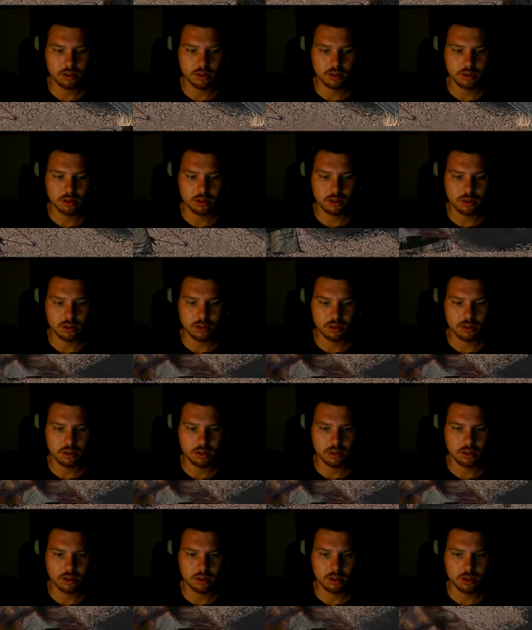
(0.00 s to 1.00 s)

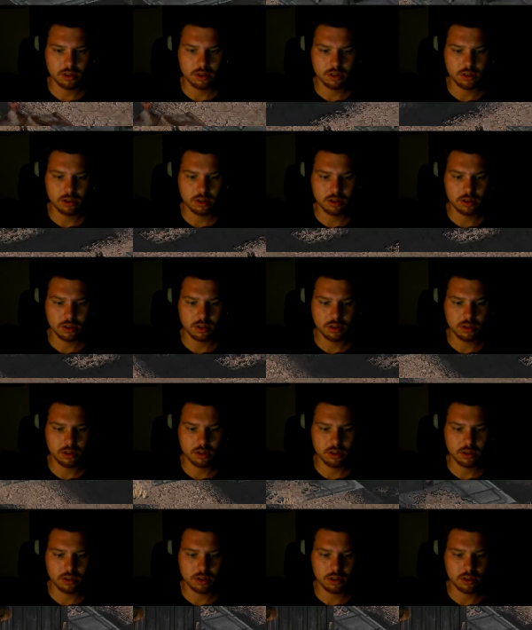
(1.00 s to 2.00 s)

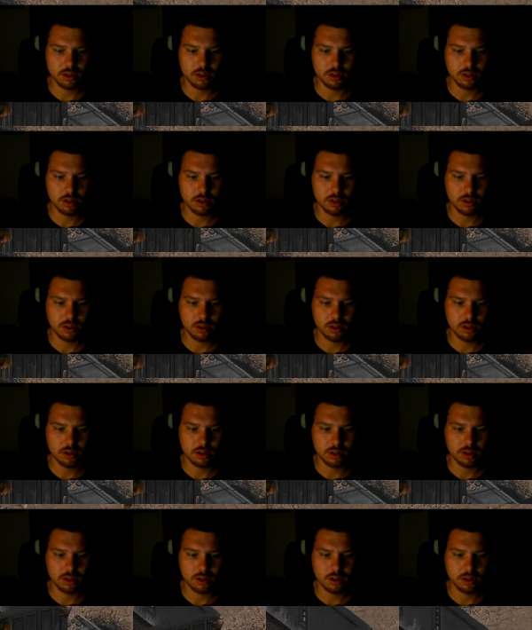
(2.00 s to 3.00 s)

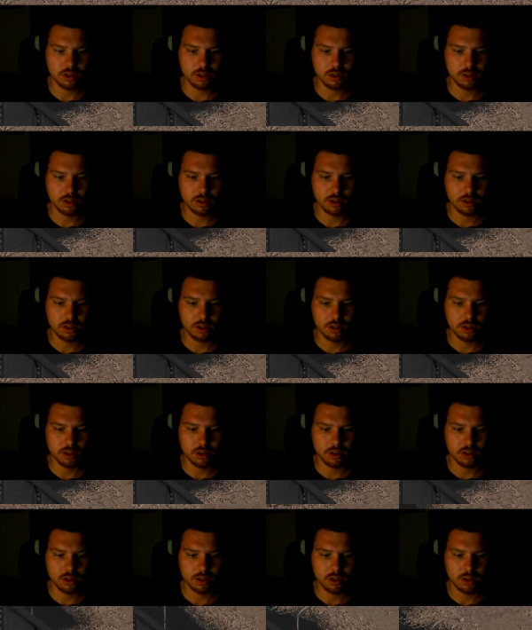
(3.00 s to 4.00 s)

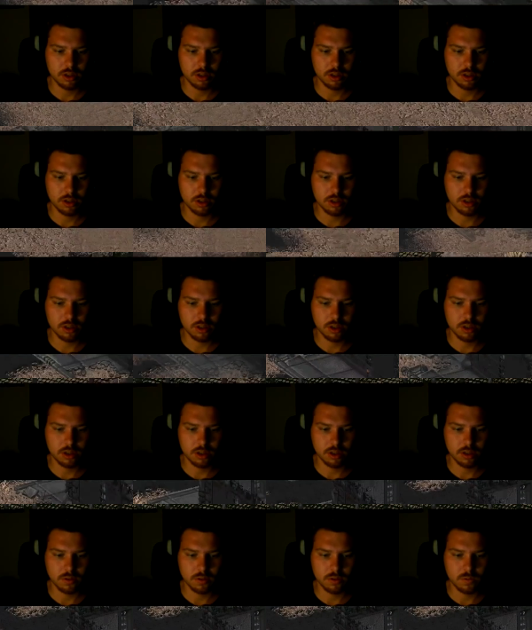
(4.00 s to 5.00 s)

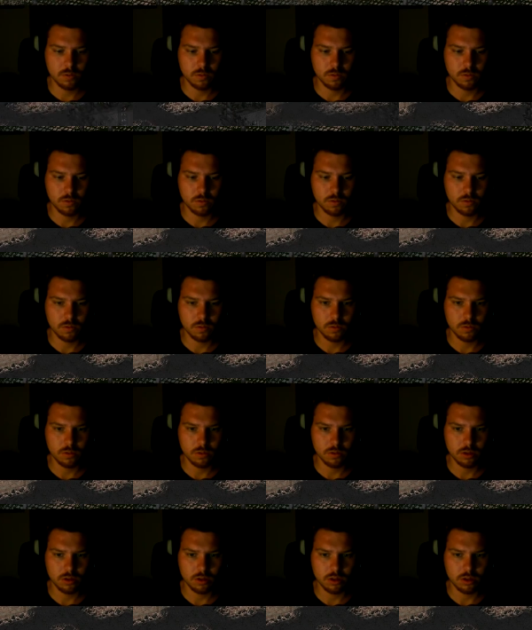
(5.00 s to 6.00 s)

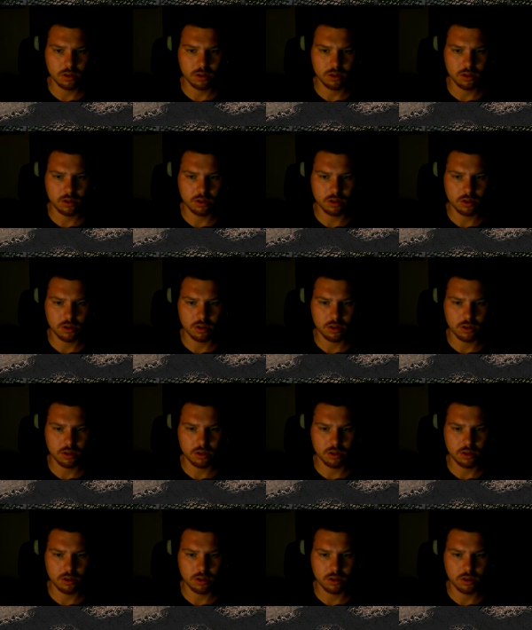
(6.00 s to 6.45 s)
[no speech]